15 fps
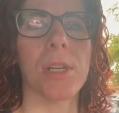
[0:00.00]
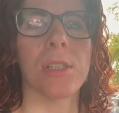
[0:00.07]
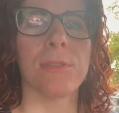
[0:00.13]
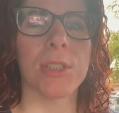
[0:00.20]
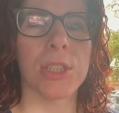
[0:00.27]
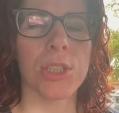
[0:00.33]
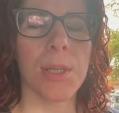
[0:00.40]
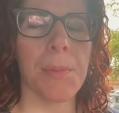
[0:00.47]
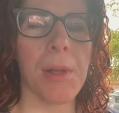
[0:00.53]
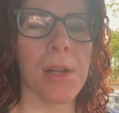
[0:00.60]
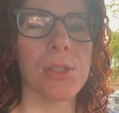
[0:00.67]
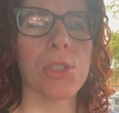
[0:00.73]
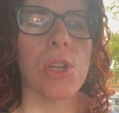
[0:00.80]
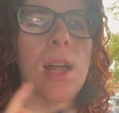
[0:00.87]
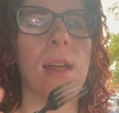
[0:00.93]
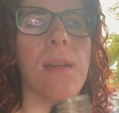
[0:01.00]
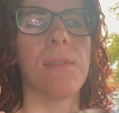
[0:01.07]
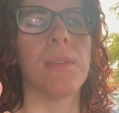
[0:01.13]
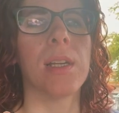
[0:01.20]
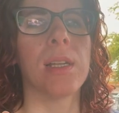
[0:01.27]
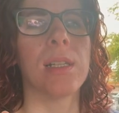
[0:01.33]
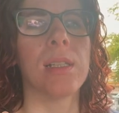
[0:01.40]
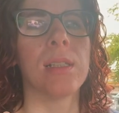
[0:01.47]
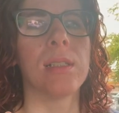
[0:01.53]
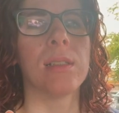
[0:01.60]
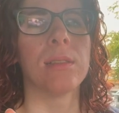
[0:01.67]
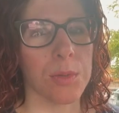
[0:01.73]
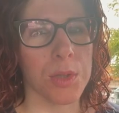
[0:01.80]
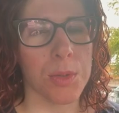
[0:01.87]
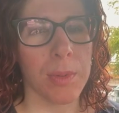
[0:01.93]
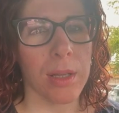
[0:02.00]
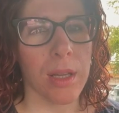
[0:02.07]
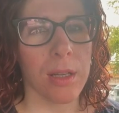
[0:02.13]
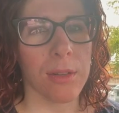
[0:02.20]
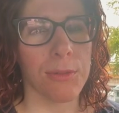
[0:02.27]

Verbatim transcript: gonna finish up lunch and then wish me luck